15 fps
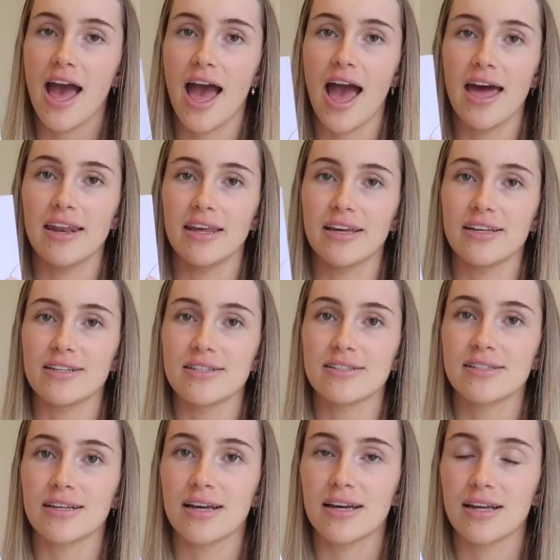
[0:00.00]
and it
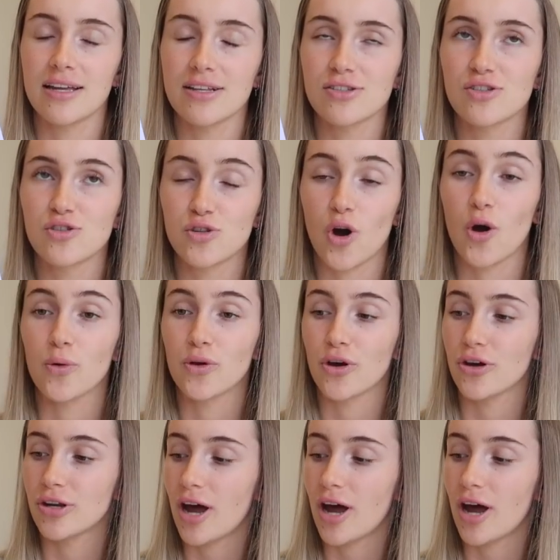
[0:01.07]
is so good.